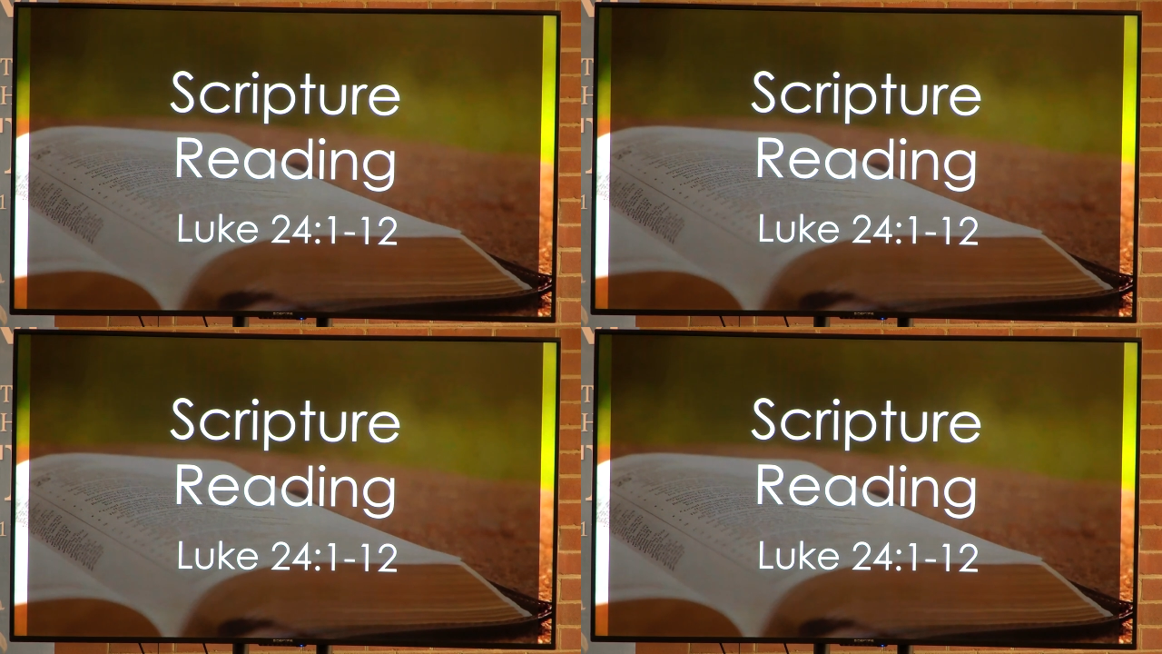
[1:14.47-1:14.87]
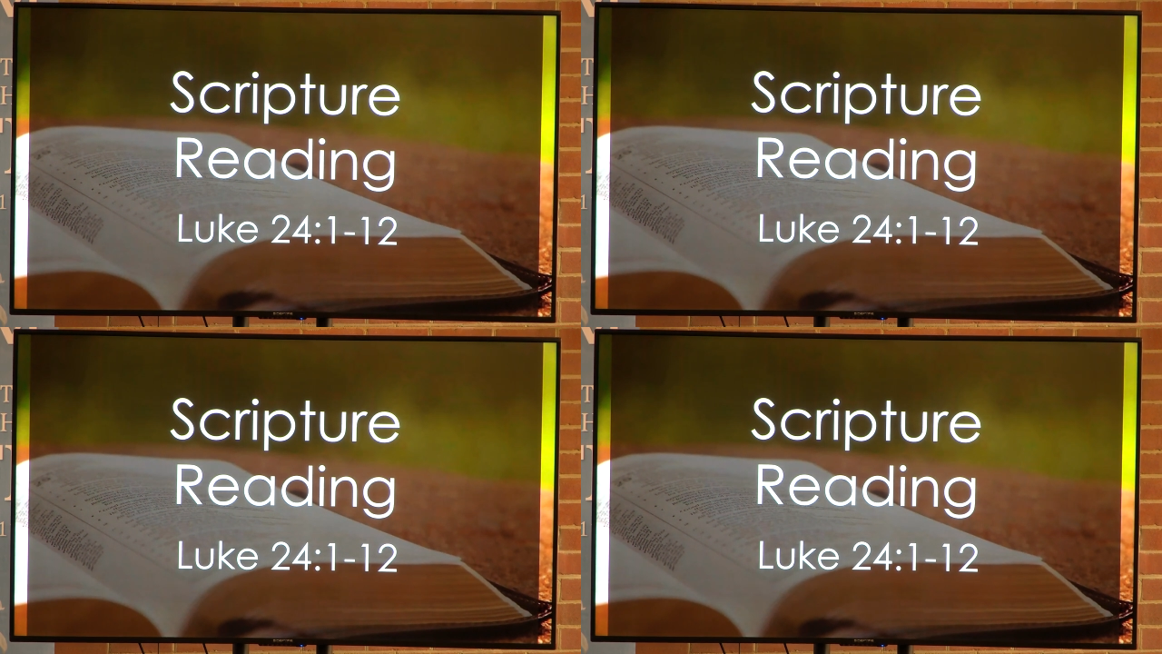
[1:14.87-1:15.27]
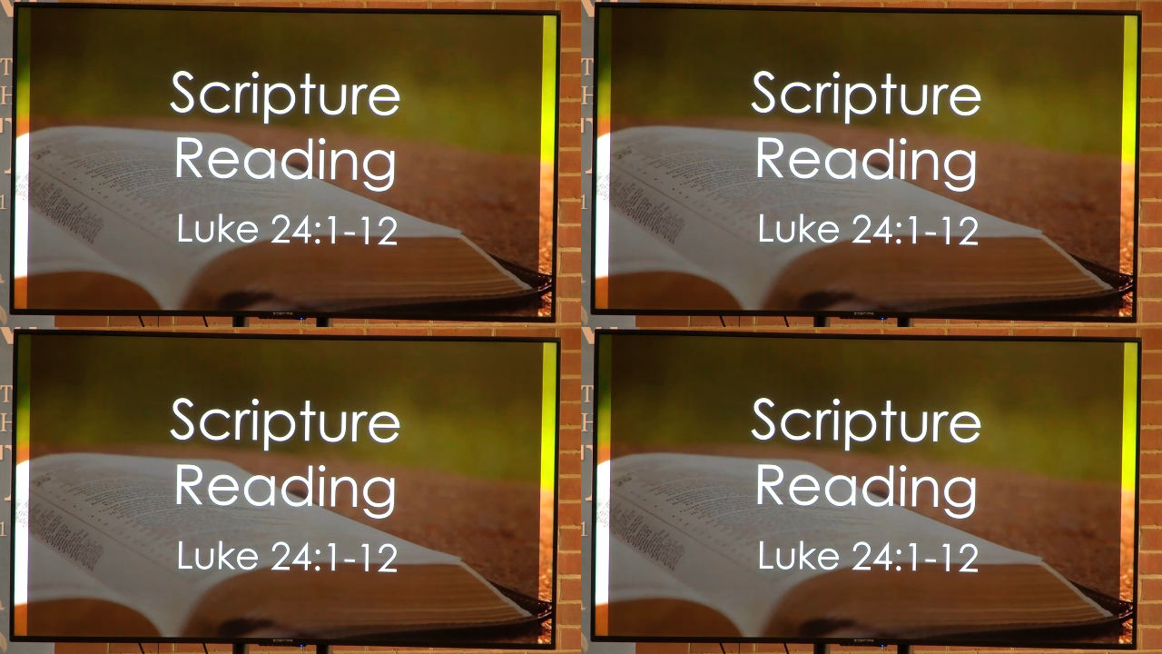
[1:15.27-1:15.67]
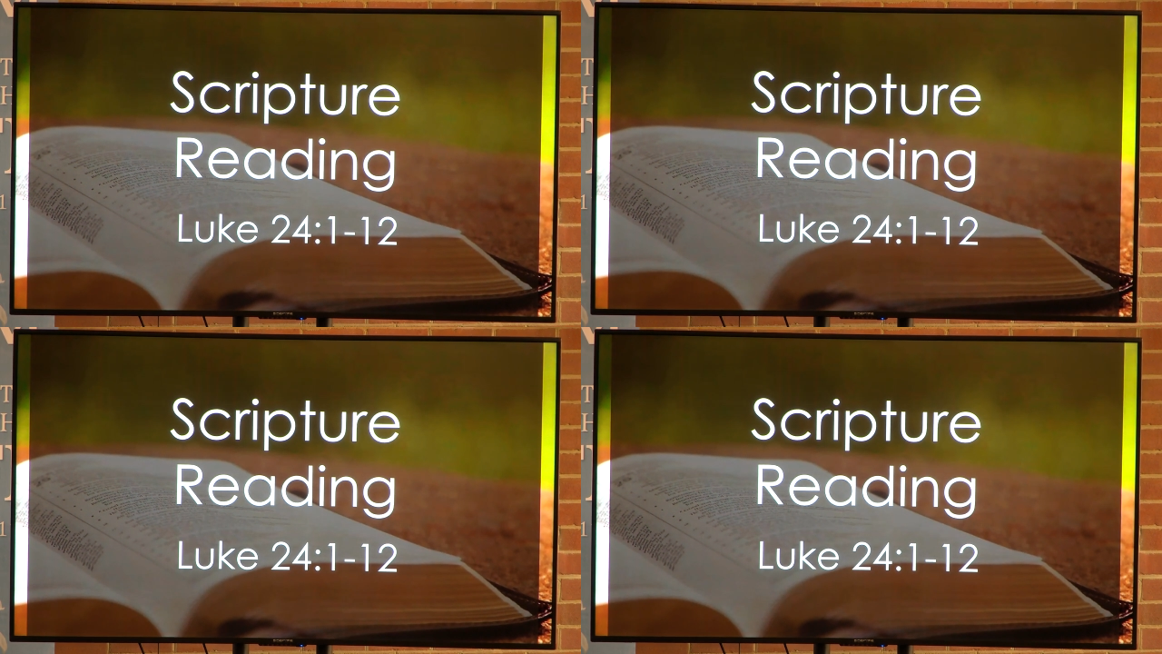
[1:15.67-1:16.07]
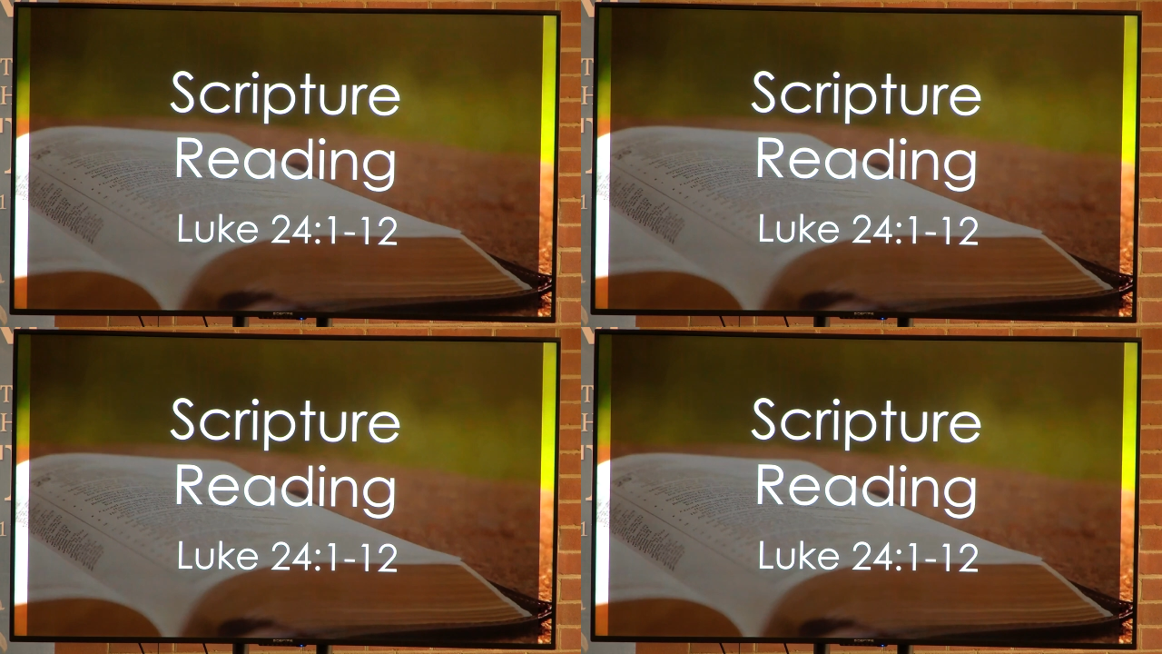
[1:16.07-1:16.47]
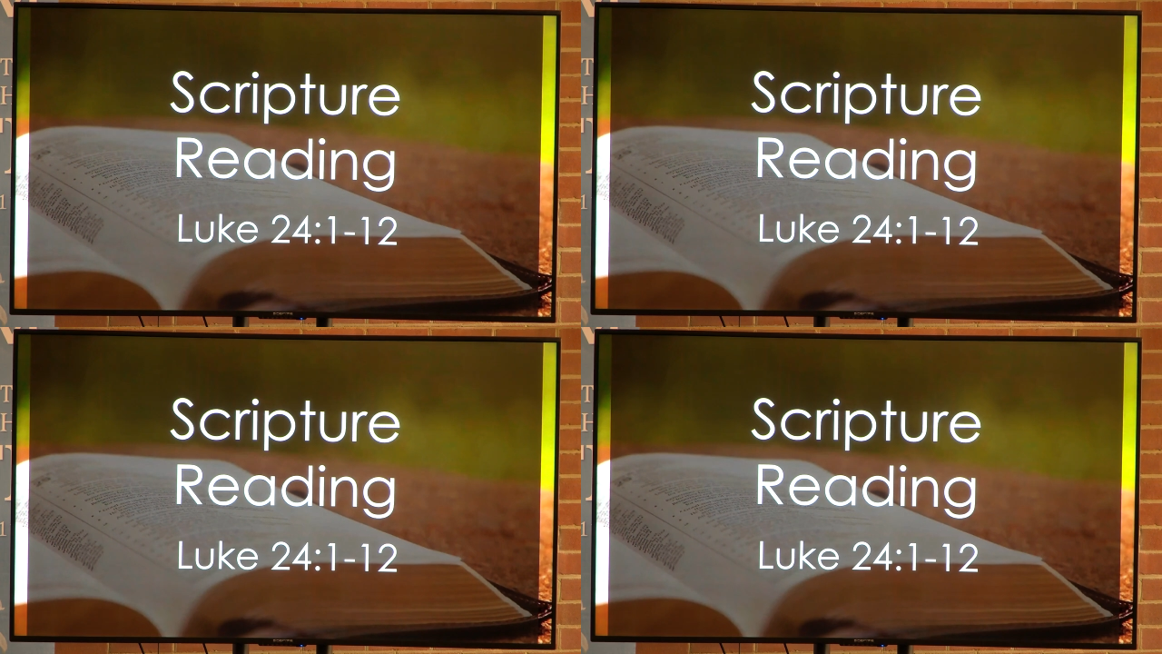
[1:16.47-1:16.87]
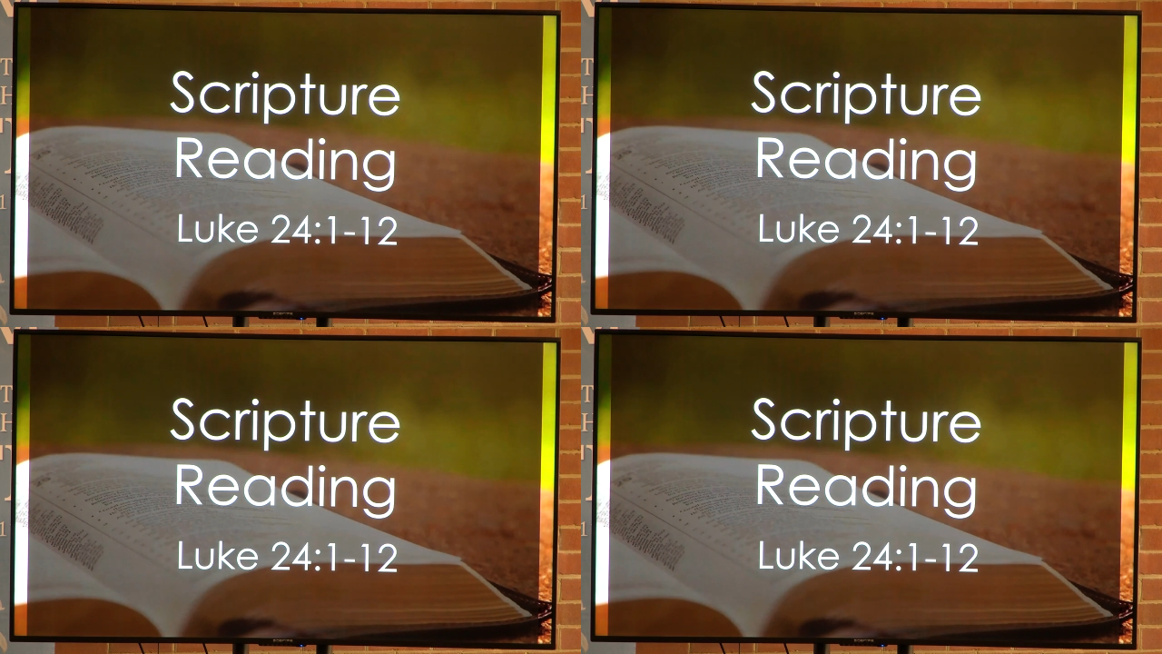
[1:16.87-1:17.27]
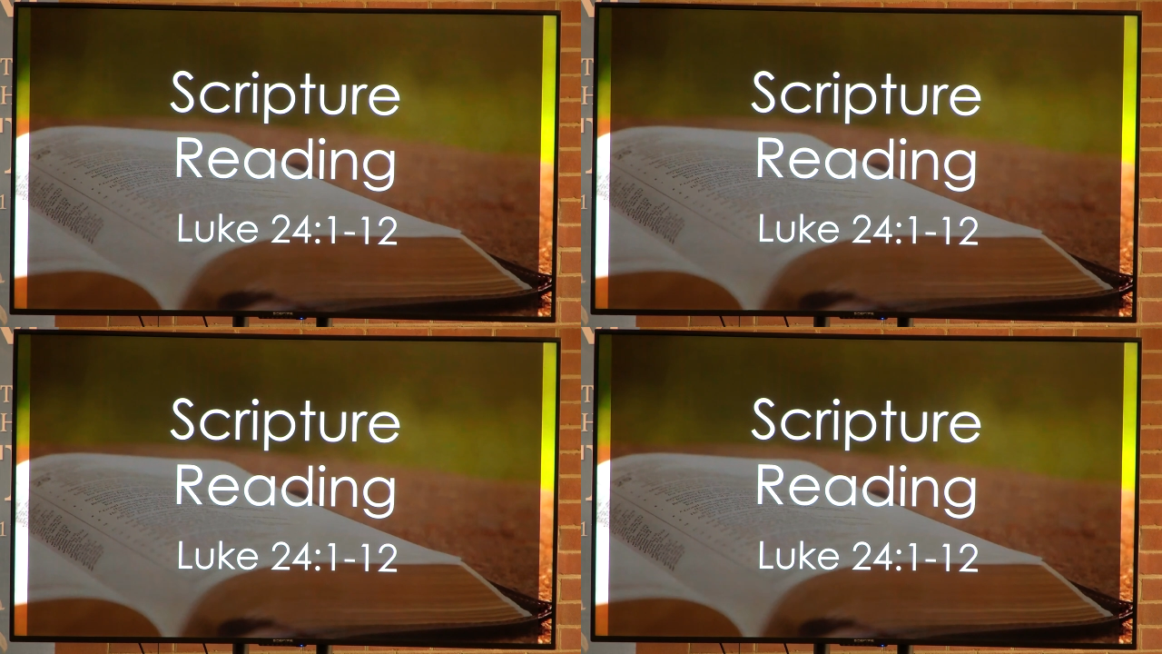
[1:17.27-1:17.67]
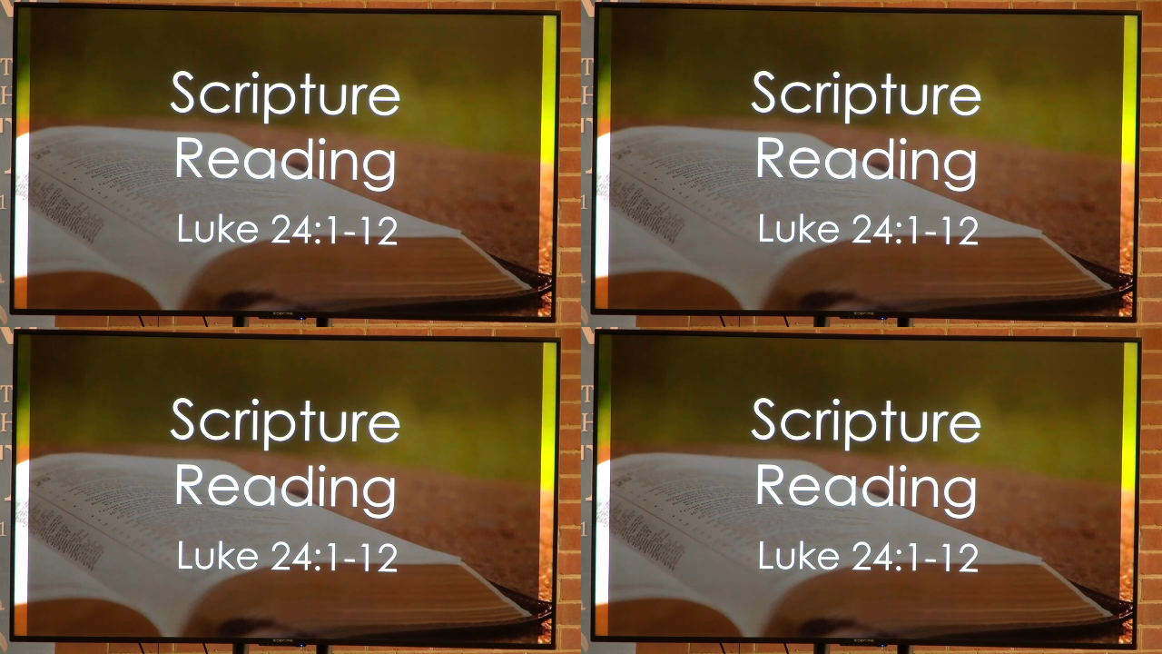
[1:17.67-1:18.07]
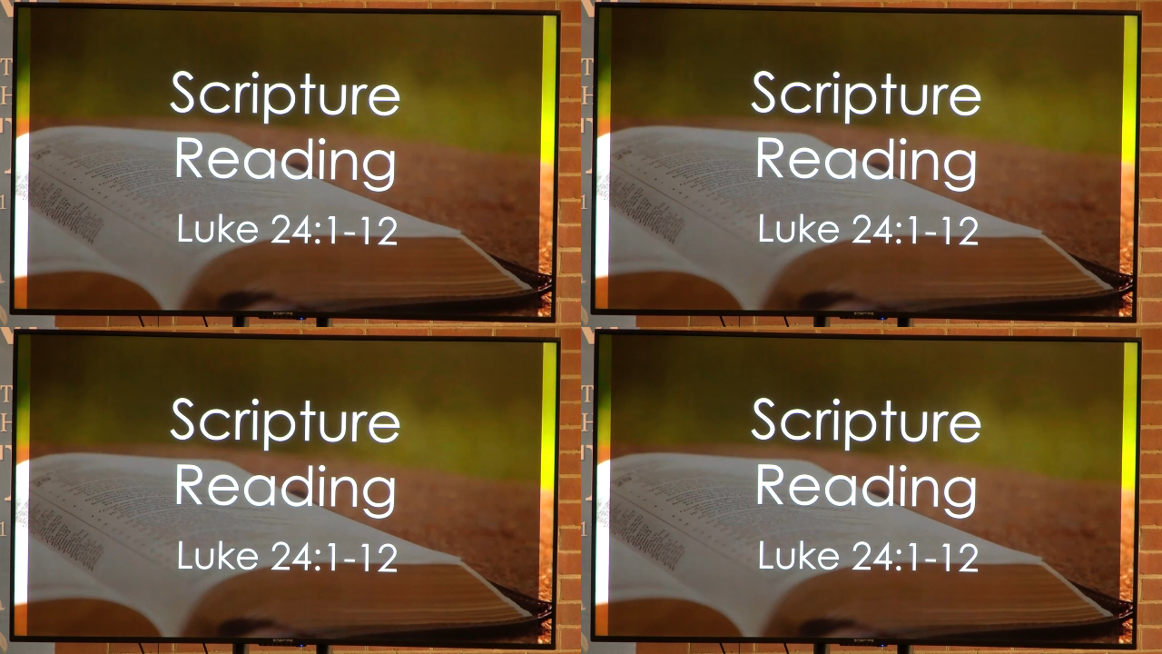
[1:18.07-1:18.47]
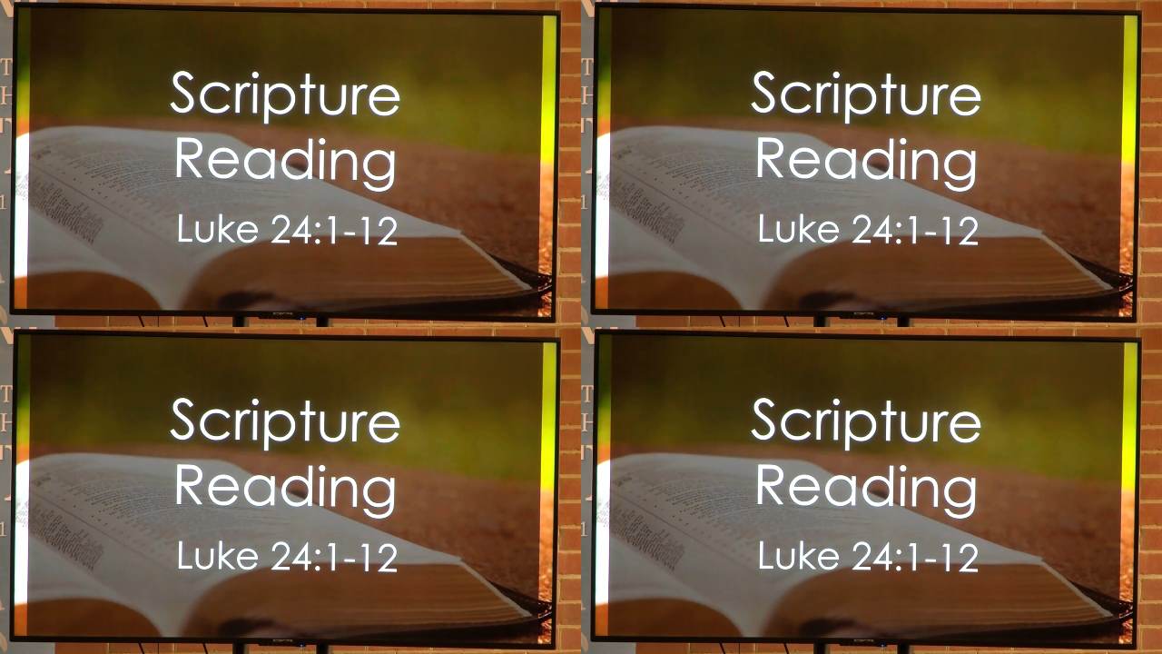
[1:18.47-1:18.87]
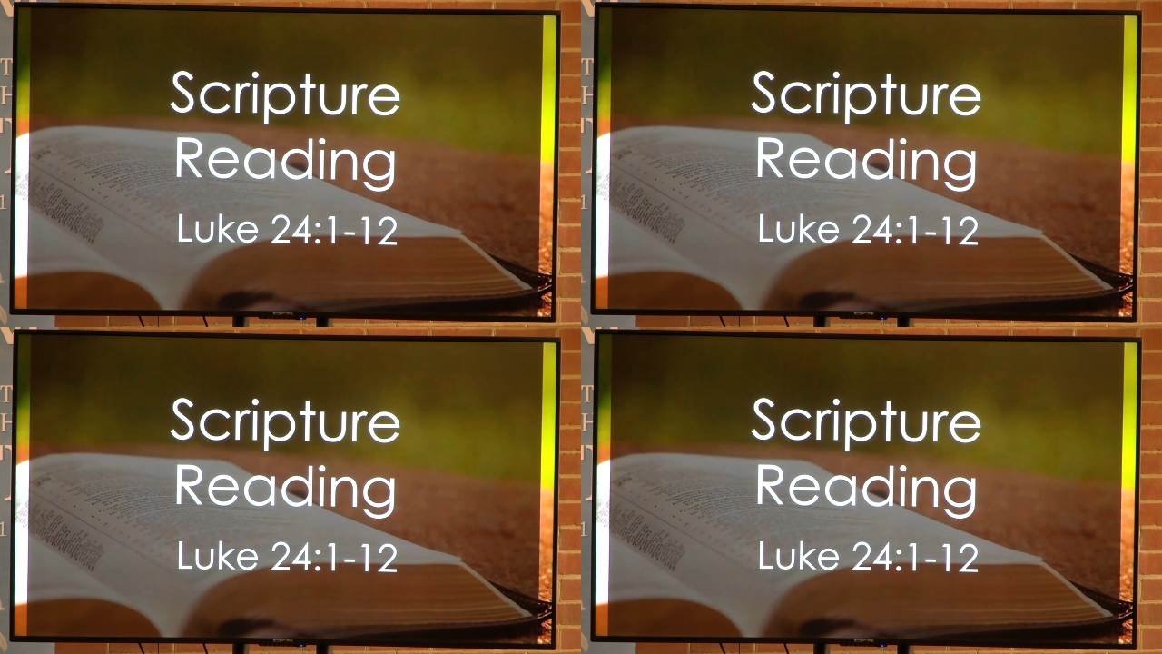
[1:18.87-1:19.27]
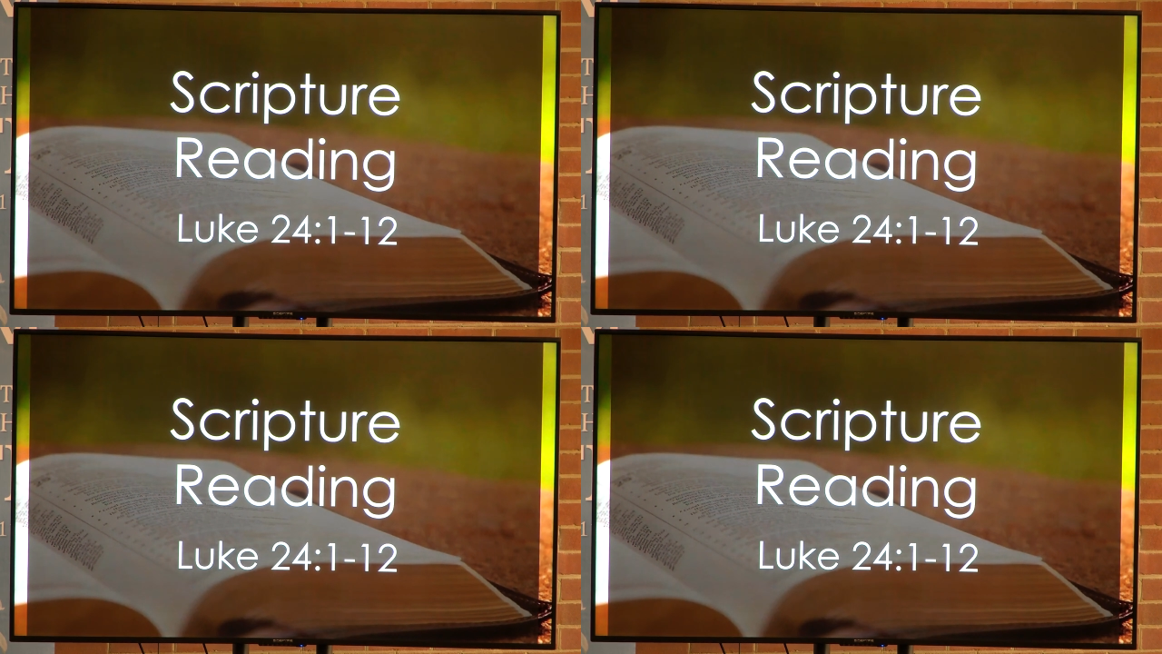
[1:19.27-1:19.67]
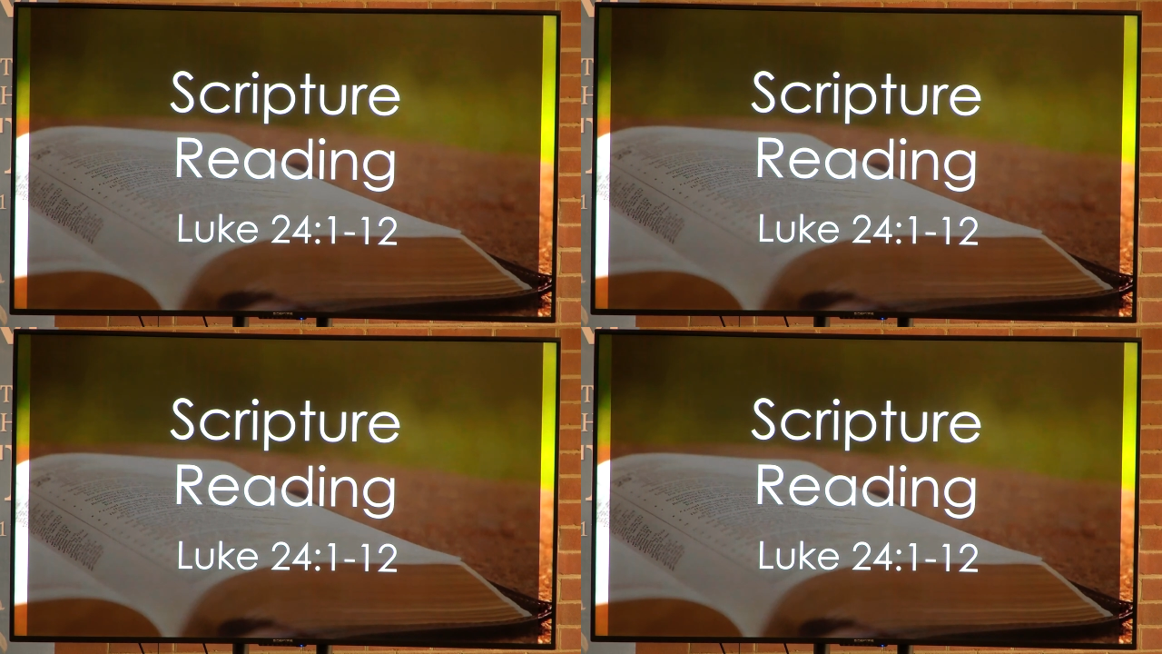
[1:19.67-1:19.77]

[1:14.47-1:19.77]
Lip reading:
No face is visible, so there are no lips to read.